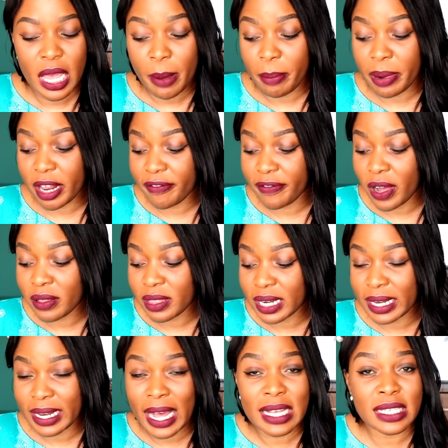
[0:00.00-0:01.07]
but I found that
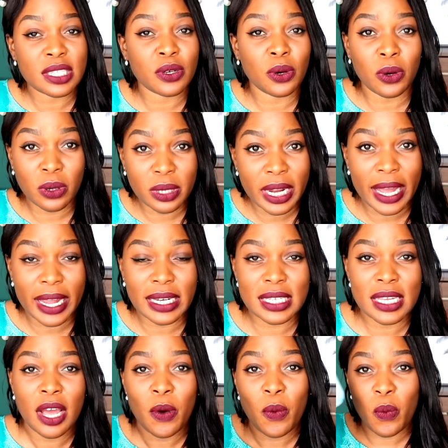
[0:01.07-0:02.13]
it lasts all night
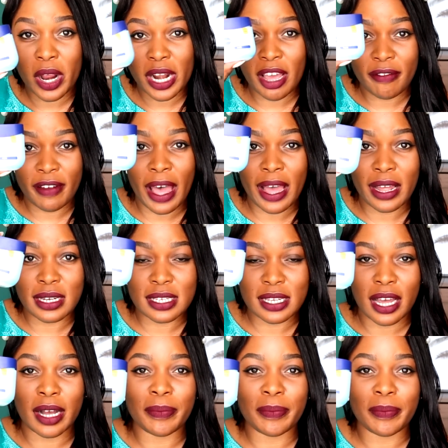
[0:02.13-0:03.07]
when I've had